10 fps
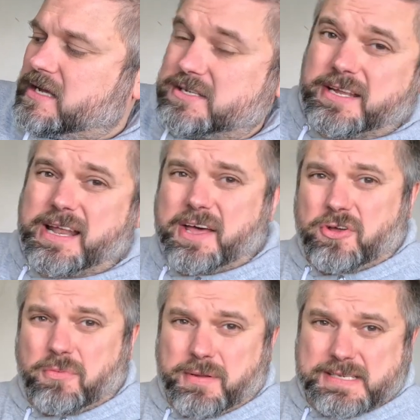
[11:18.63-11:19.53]
So you can add
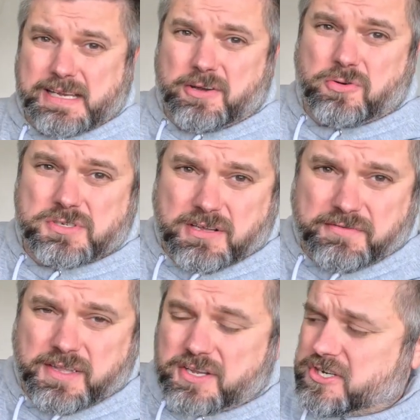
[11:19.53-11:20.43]
on basically your own stuff
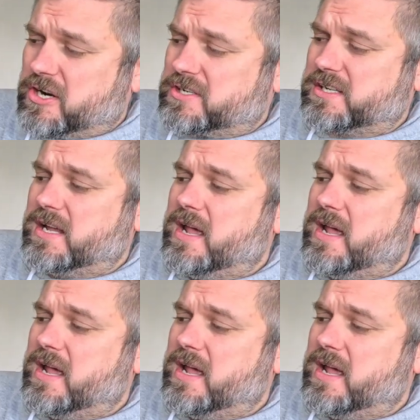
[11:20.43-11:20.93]
to the charts.